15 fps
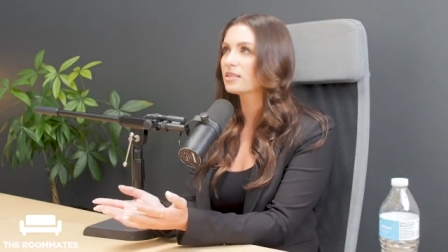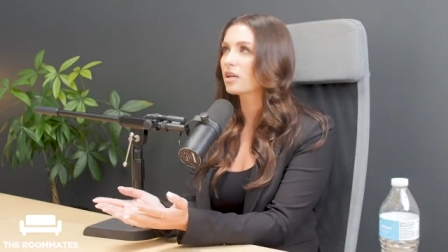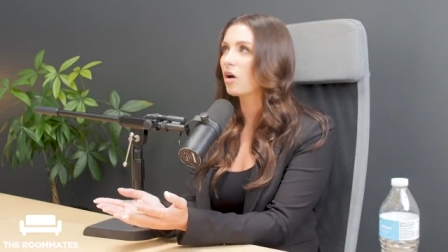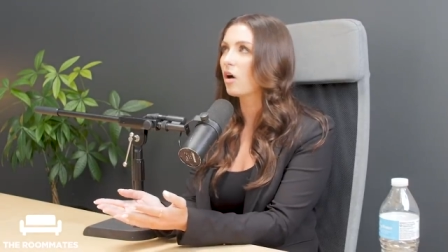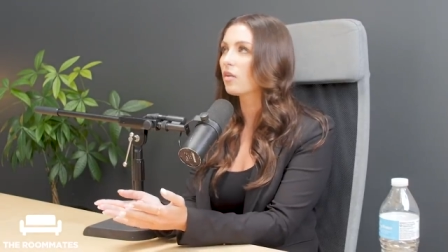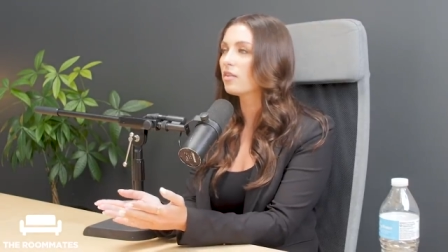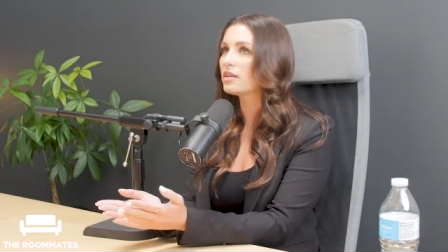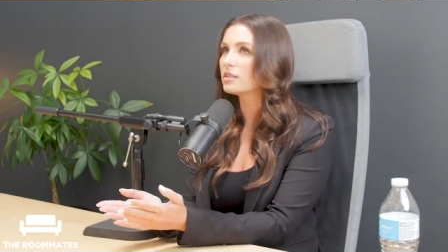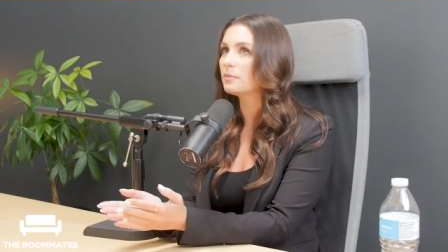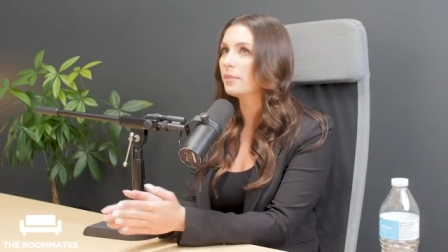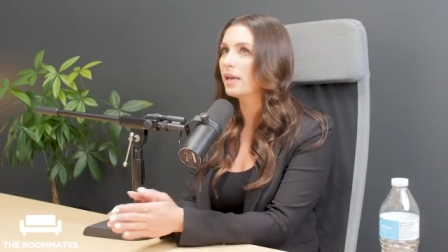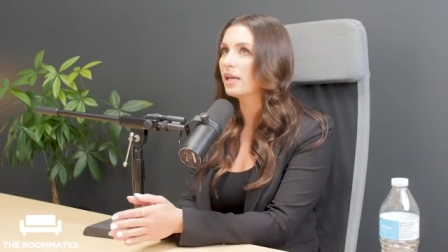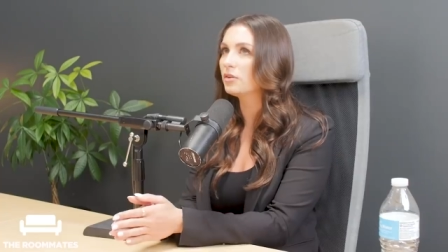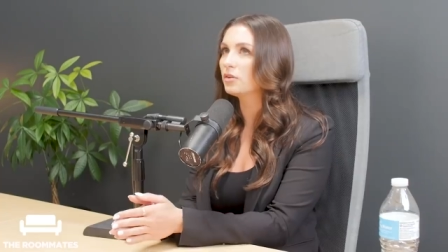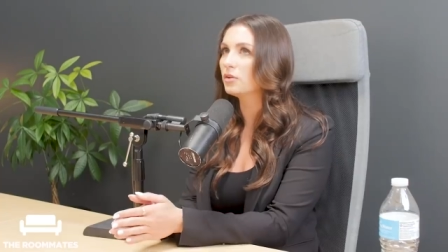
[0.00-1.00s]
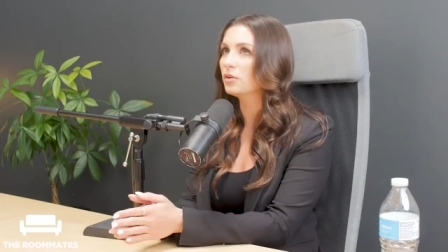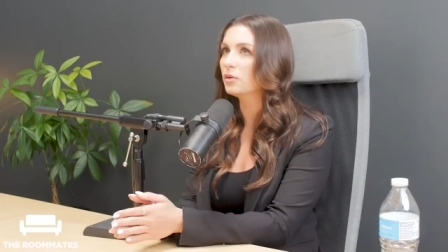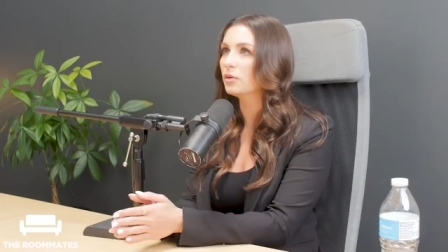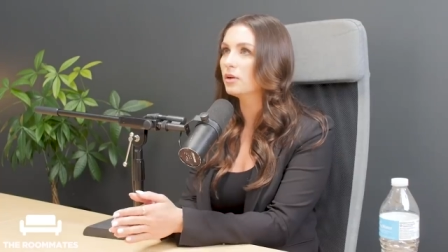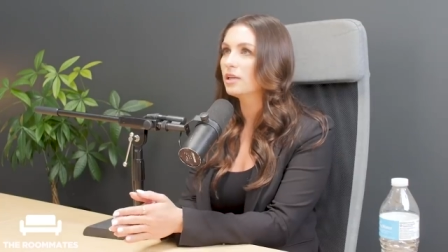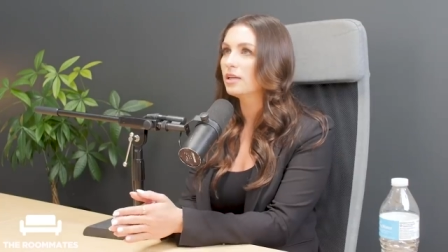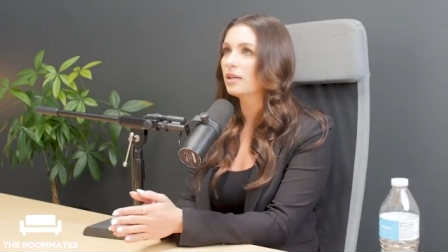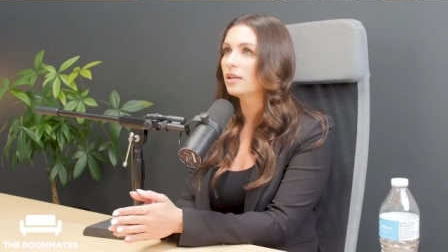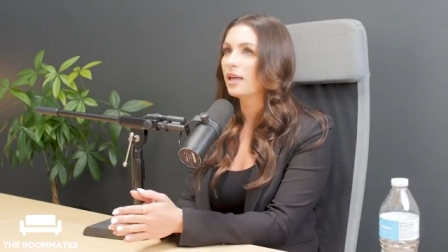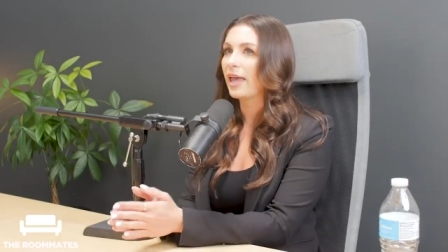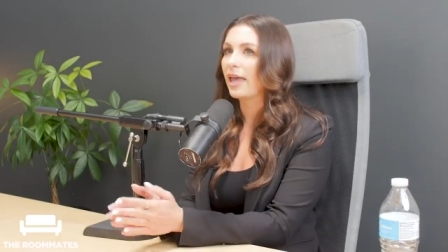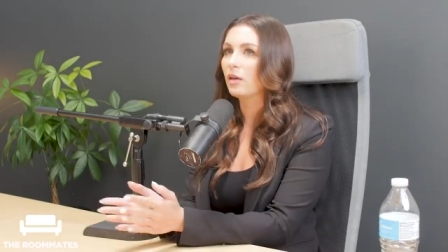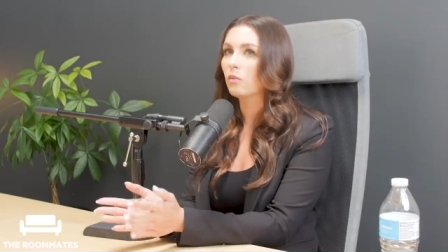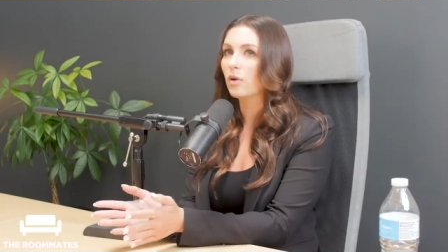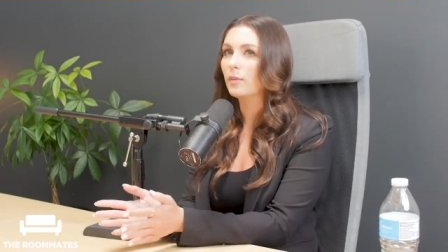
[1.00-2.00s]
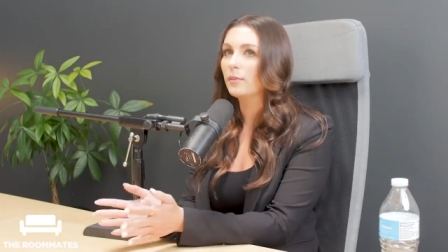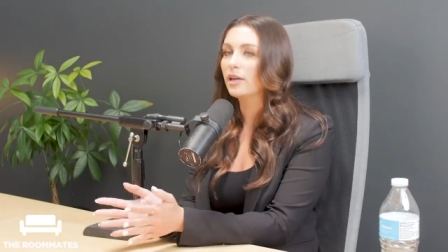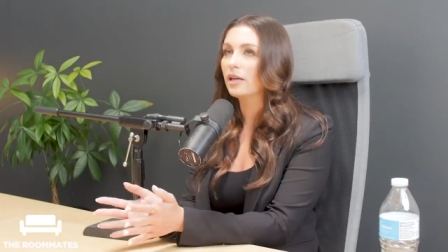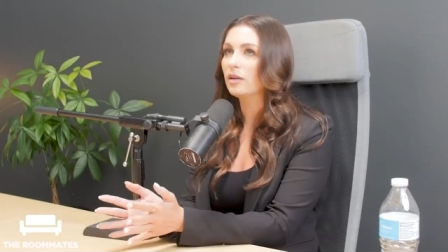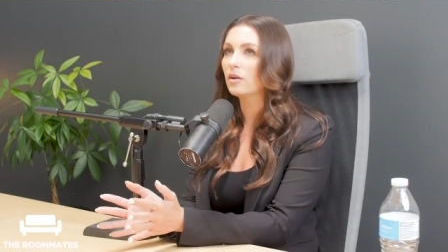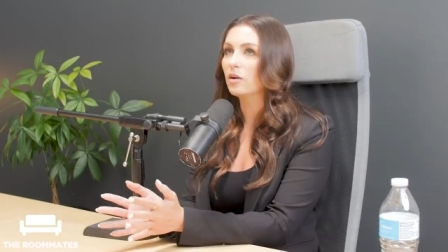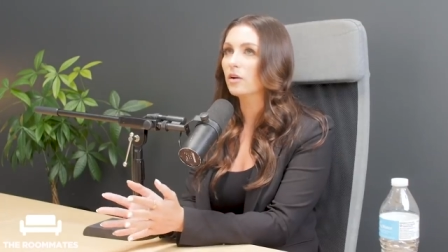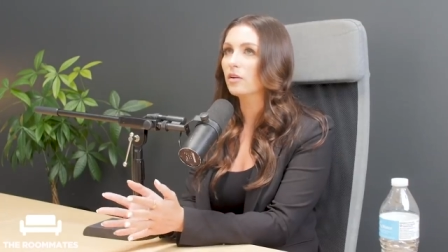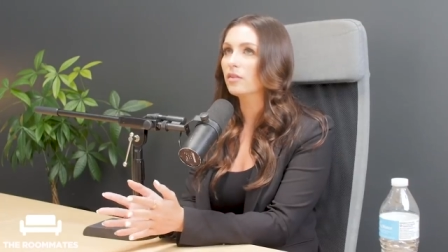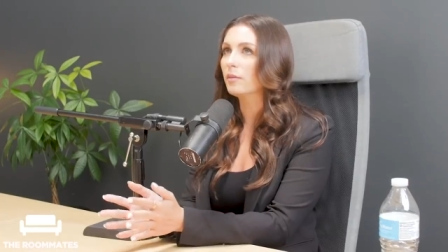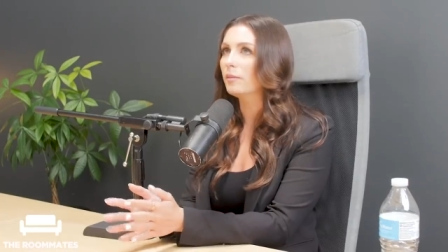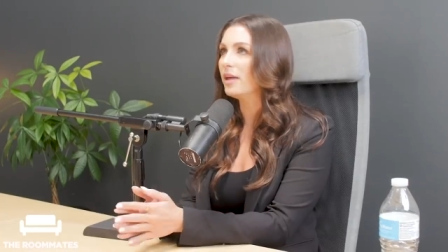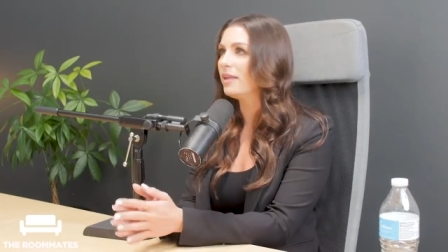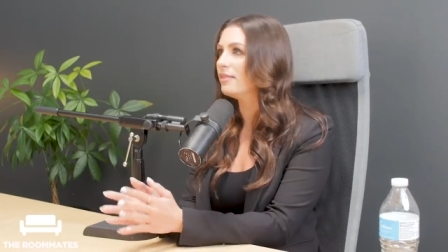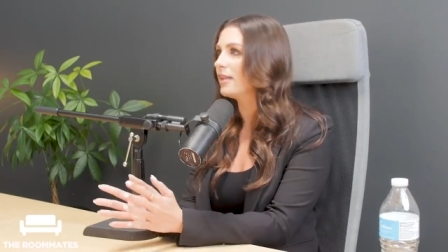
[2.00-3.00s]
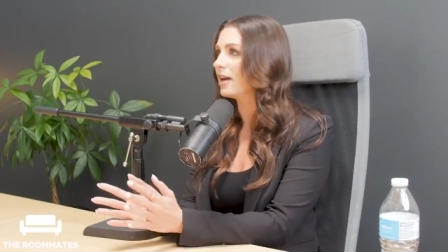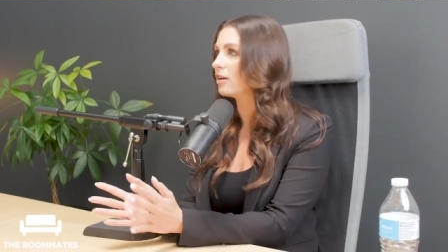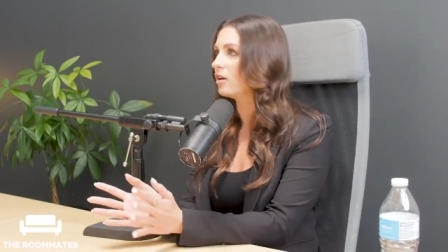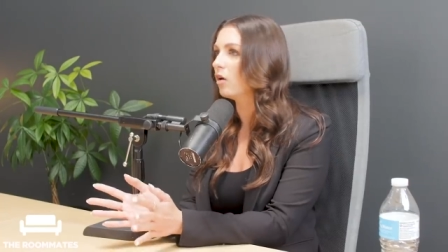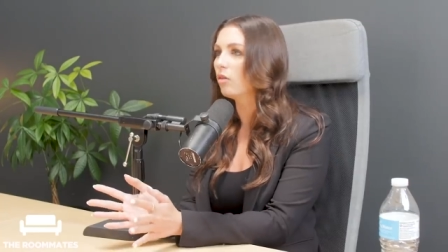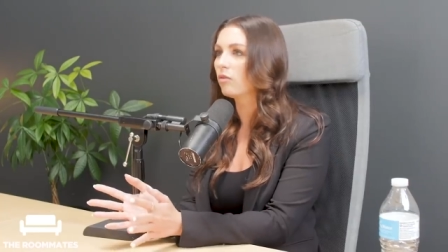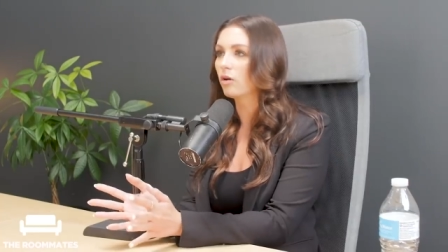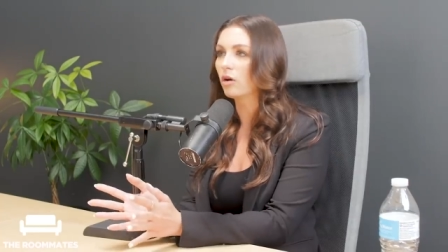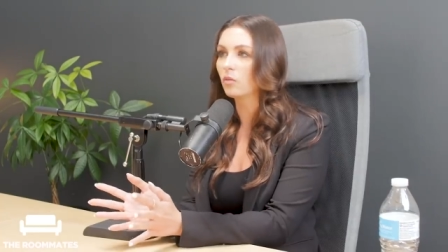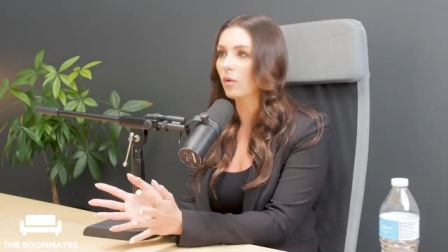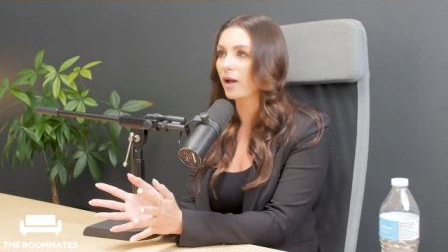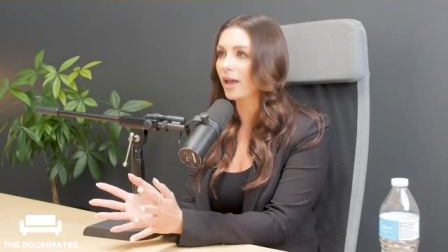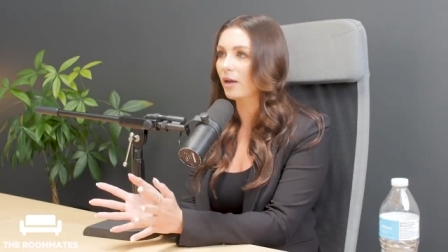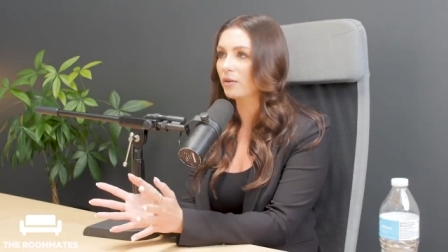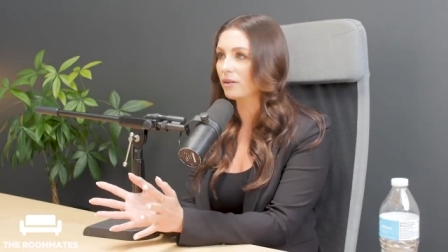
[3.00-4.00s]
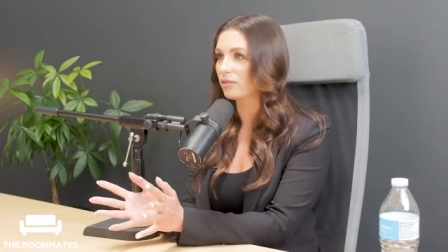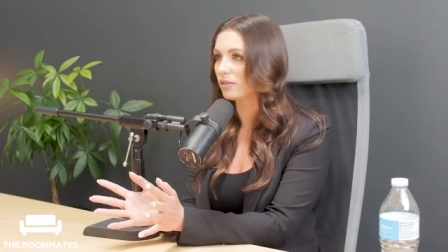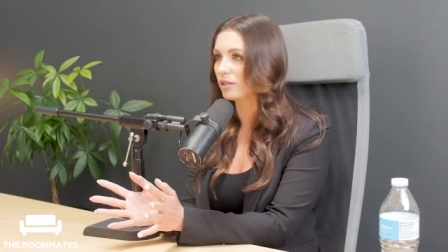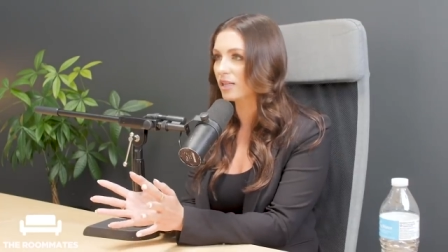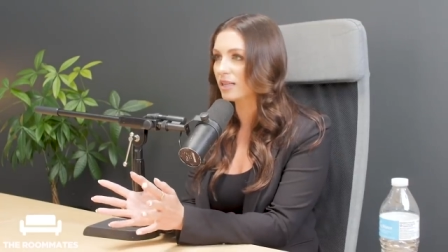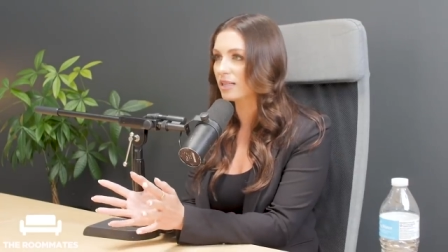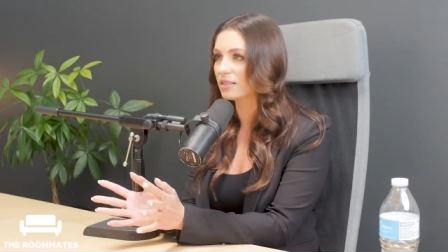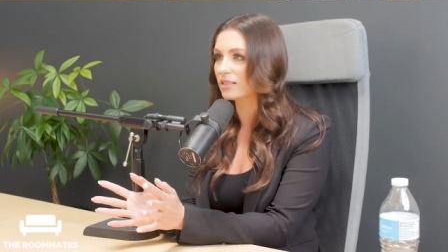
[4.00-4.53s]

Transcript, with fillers: It's like all these men who hate women, or the men that go their own way, whatever it